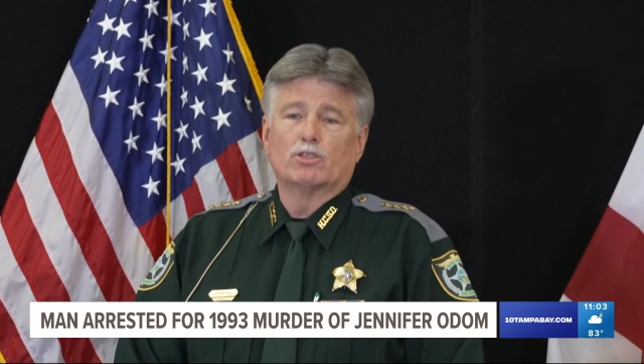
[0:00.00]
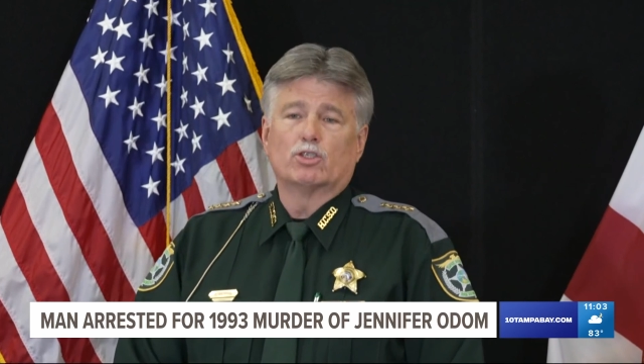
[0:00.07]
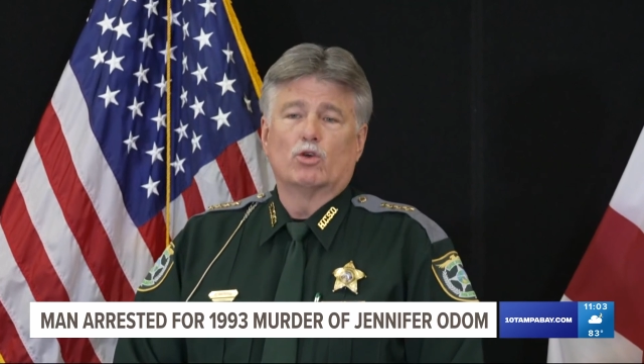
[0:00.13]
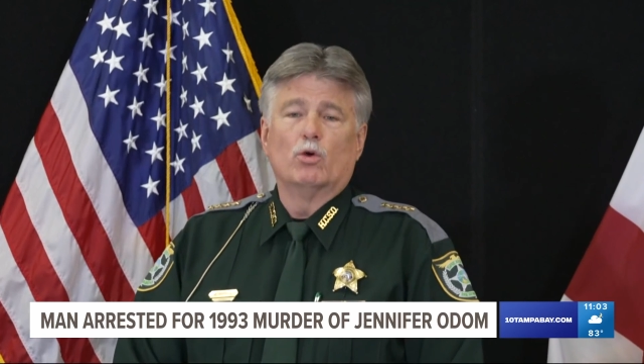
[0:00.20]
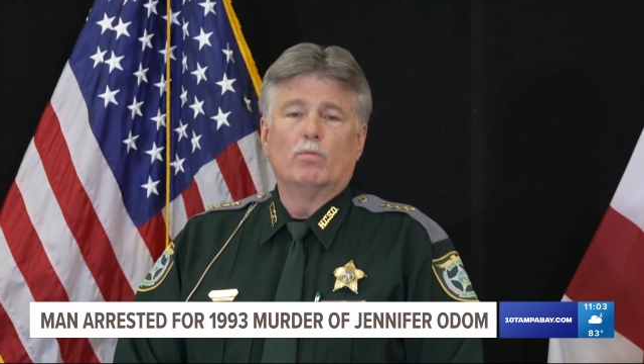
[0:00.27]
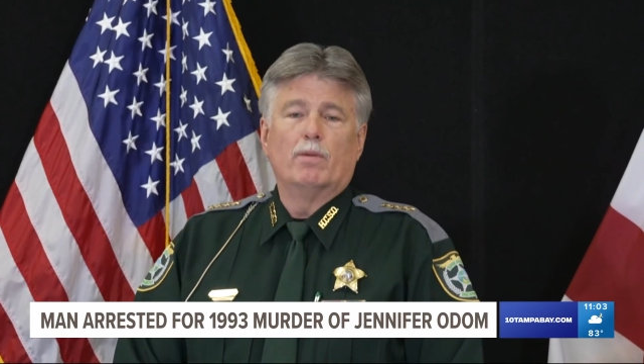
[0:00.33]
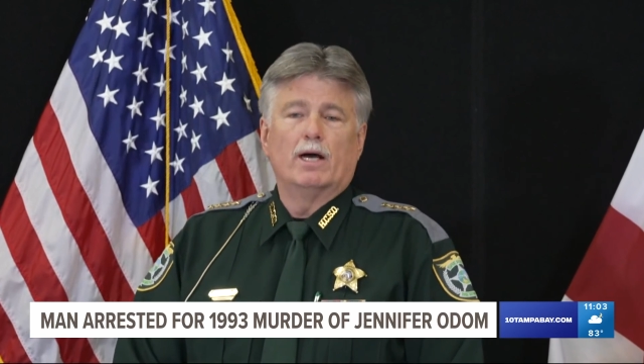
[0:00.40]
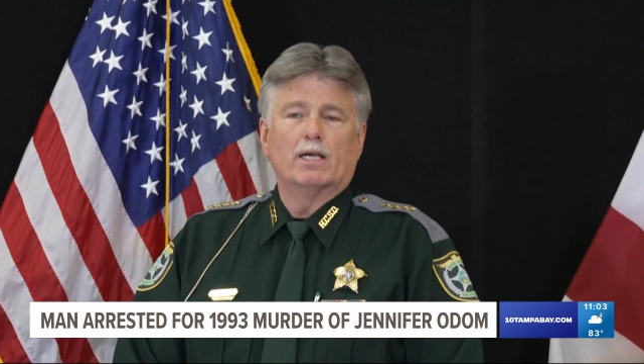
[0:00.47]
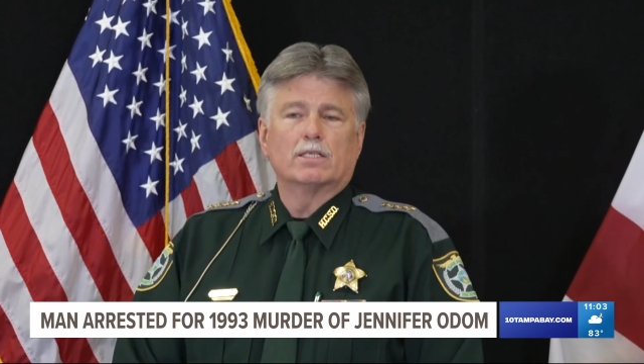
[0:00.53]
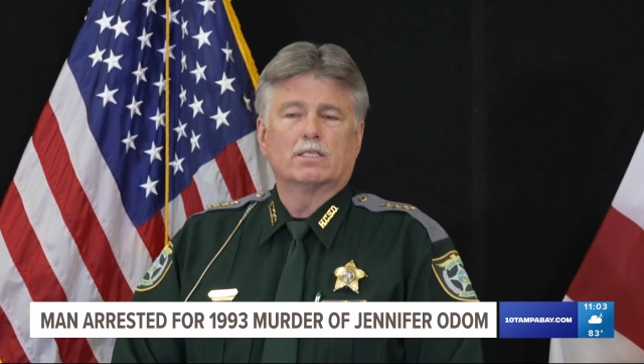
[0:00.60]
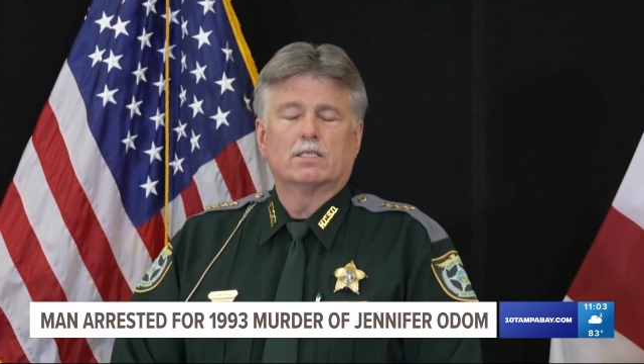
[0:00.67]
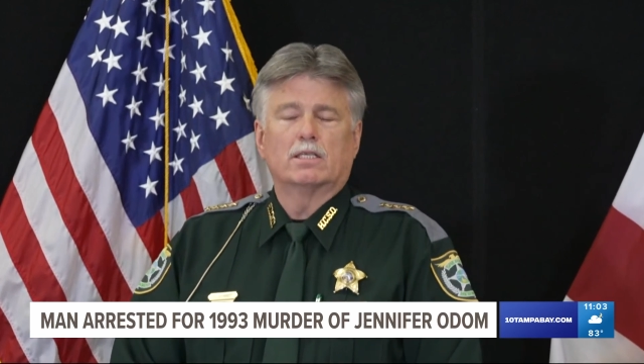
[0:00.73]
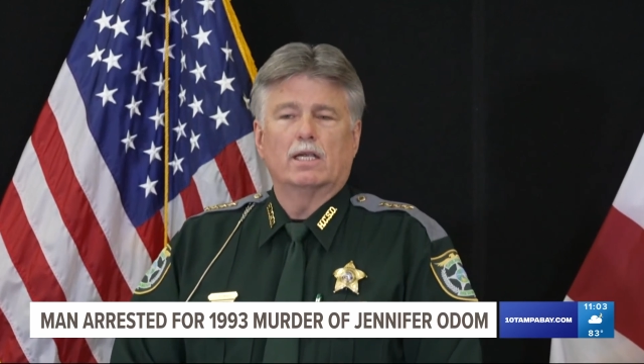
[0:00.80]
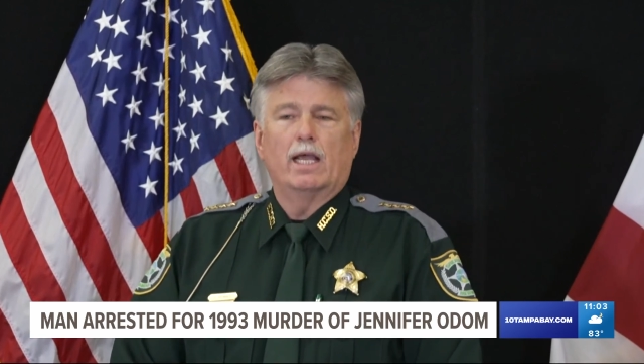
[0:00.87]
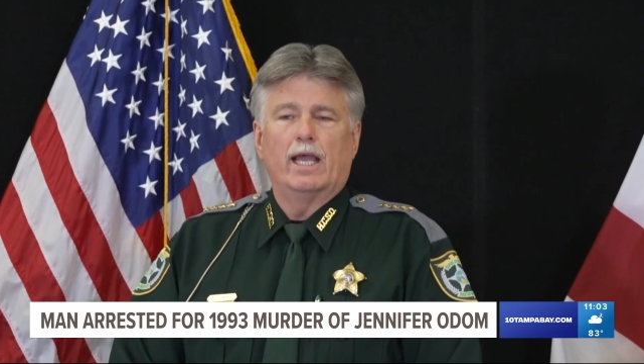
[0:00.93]
school
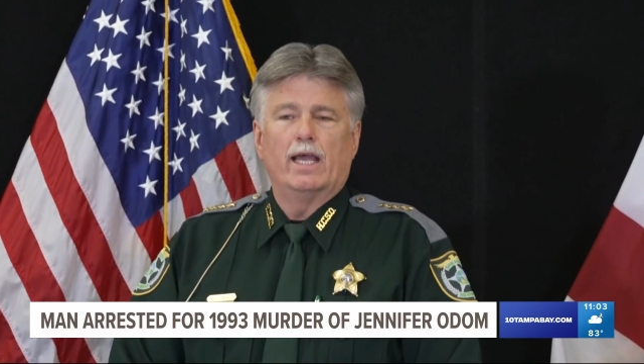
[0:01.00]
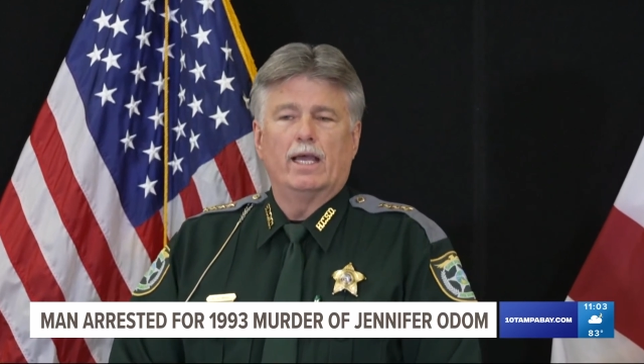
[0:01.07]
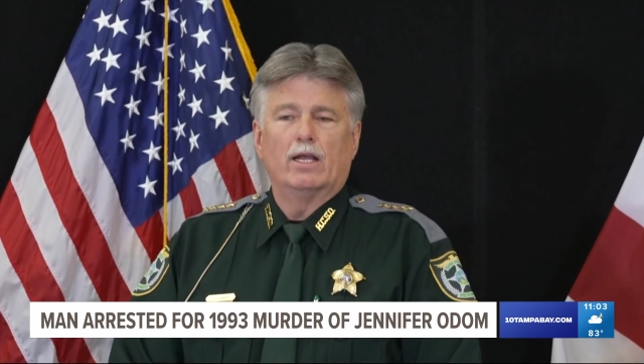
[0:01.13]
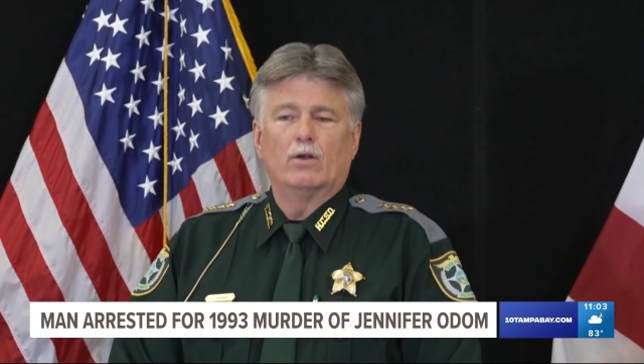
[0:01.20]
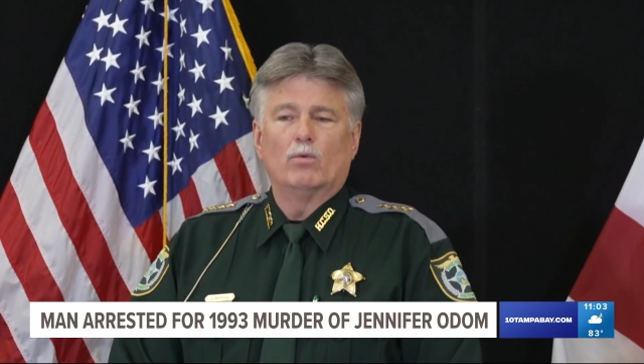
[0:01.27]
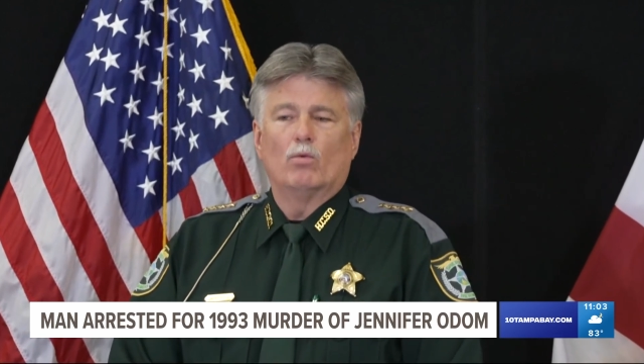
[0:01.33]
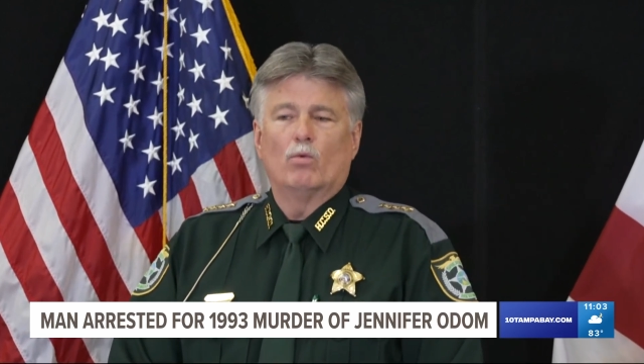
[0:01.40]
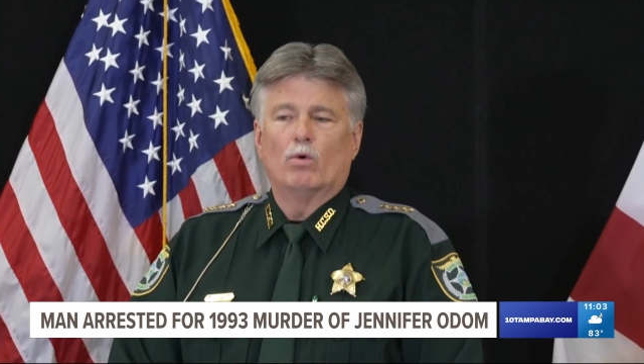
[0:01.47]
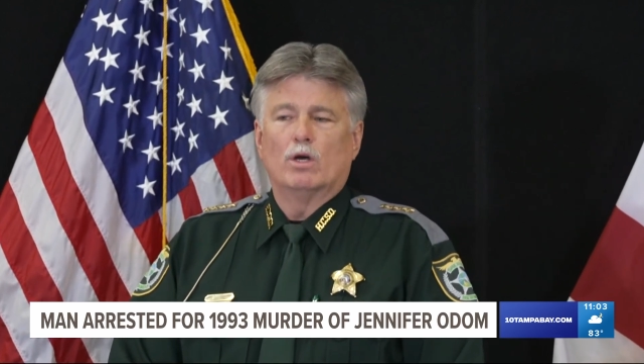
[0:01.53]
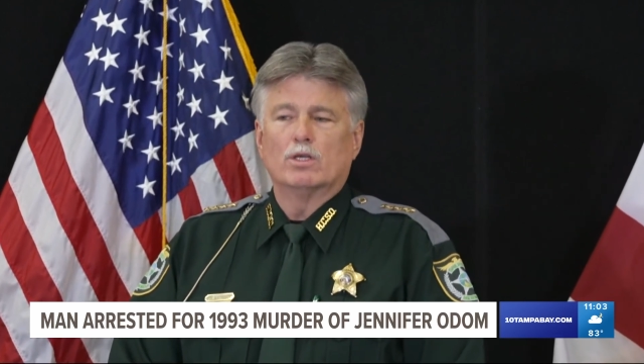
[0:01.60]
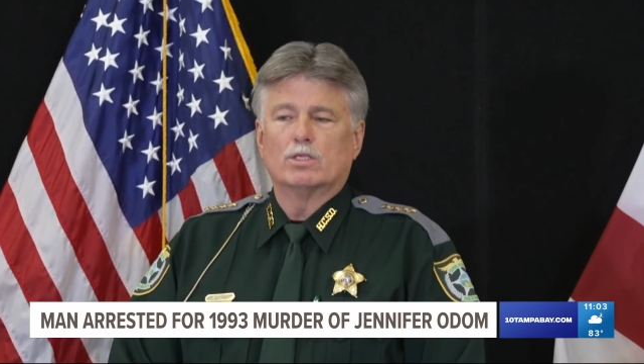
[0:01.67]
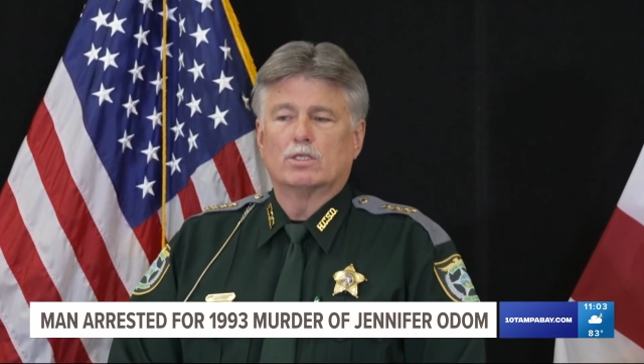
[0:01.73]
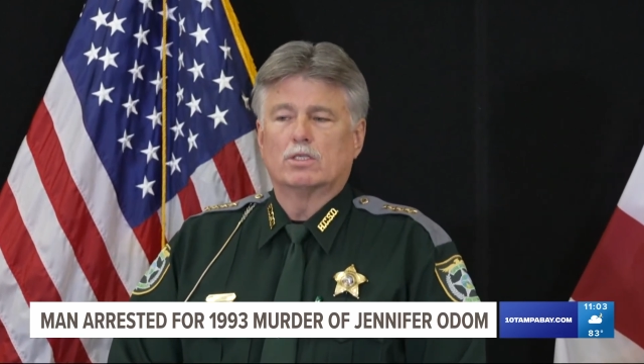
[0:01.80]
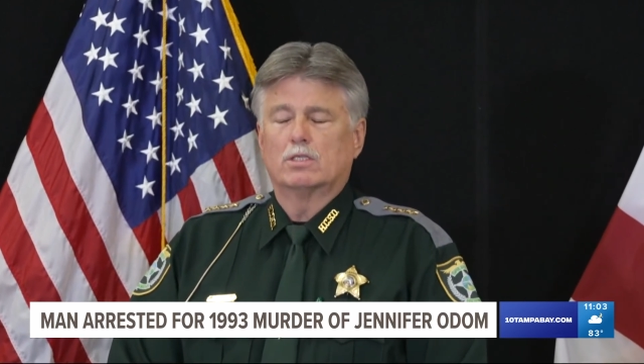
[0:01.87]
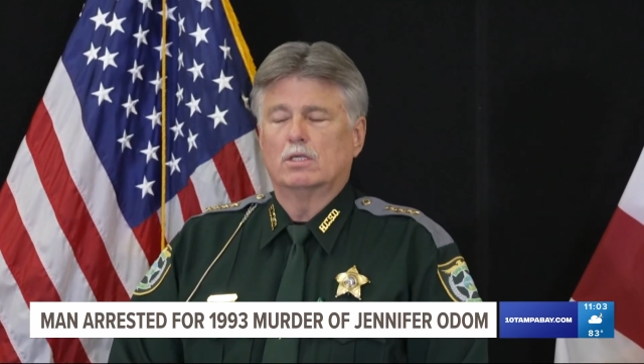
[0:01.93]
bus and
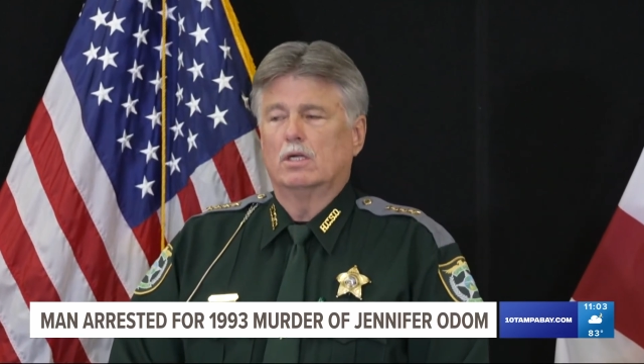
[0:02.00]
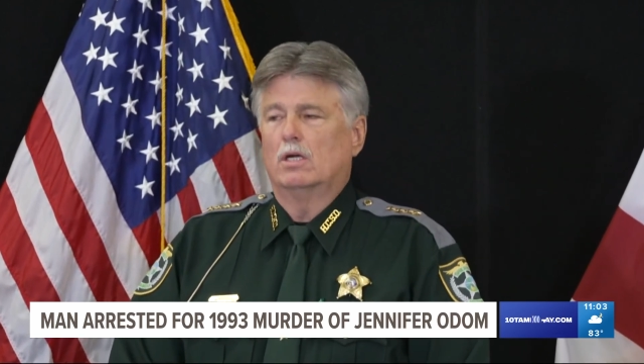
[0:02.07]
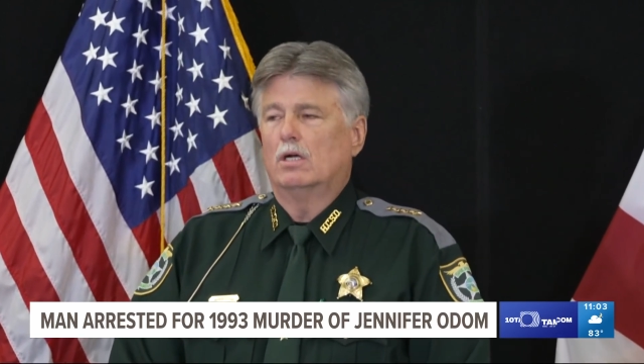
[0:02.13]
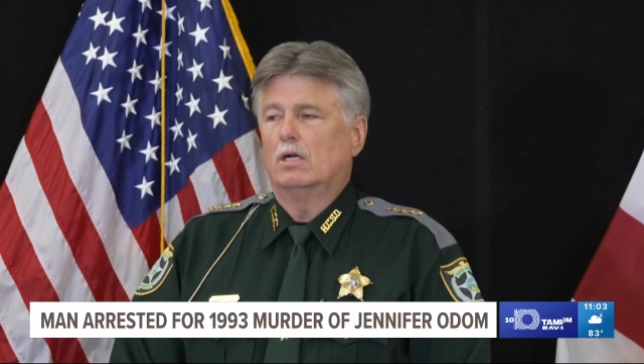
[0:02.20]
was